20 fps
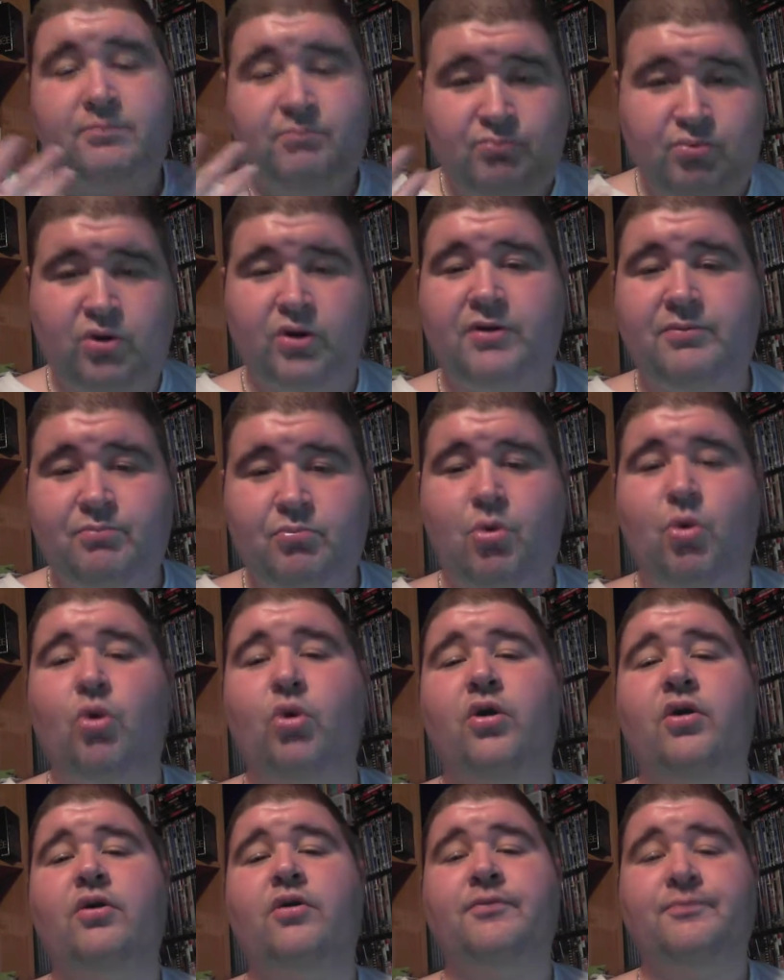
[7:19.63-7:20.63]
put
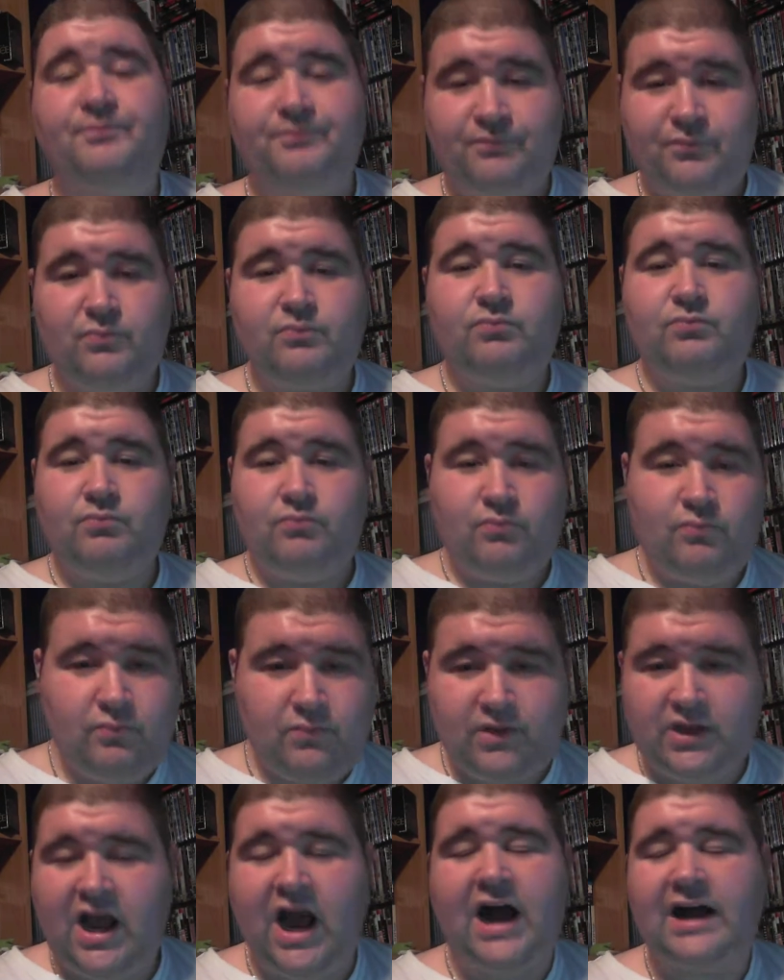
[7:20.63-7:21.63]
more
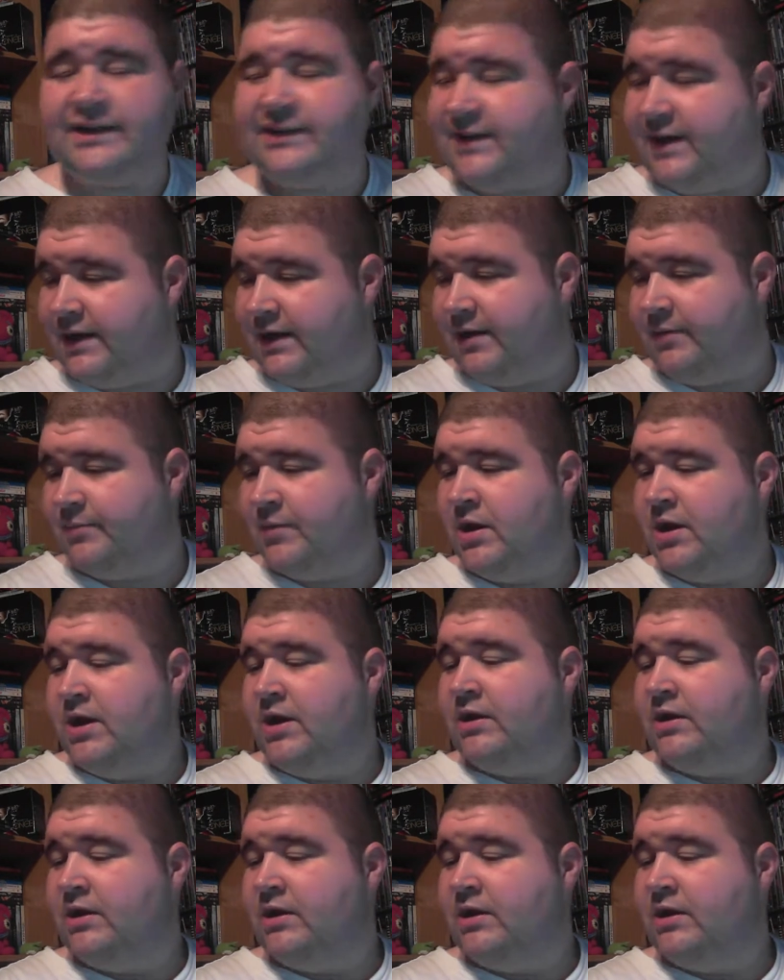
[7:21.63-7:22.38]
content up.